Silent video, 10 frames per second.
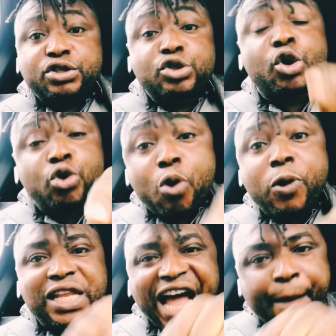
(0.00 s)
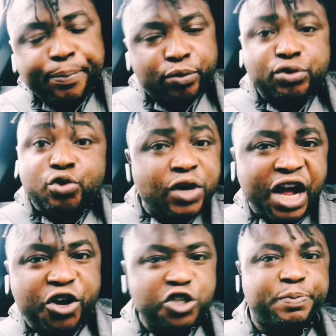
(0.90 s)
to know what happened to her
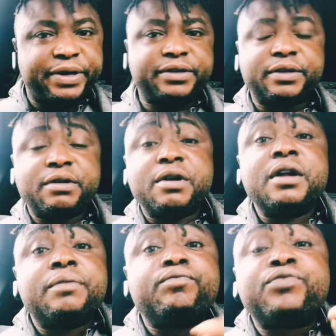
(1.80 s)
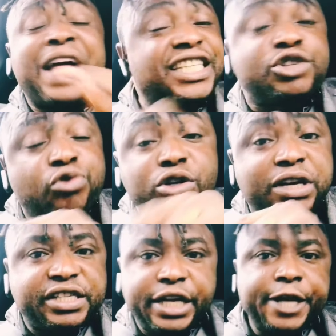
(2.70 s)
husband. That is what you're
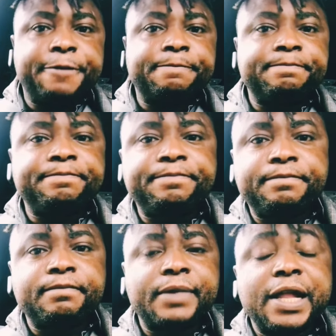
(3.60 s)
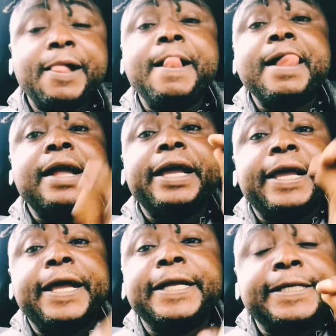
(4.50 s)
seeing.
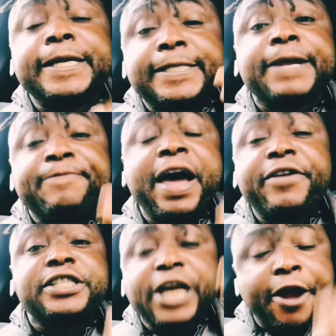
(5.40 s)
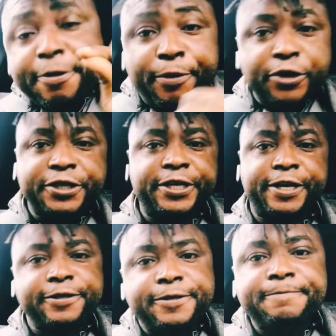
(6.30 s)
It's a very terrible
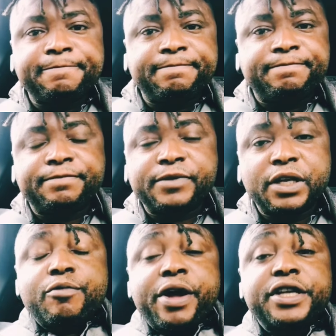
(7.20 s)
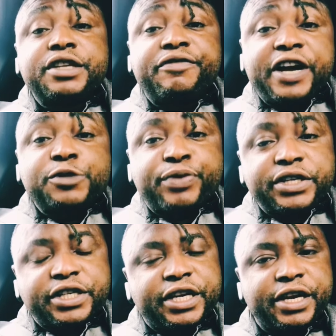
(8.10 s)
incident. Where is the vice
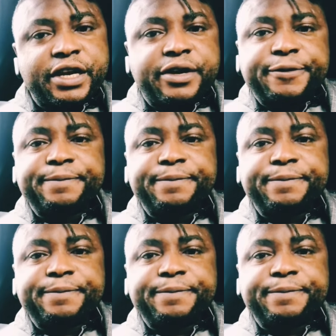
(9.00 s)
president now?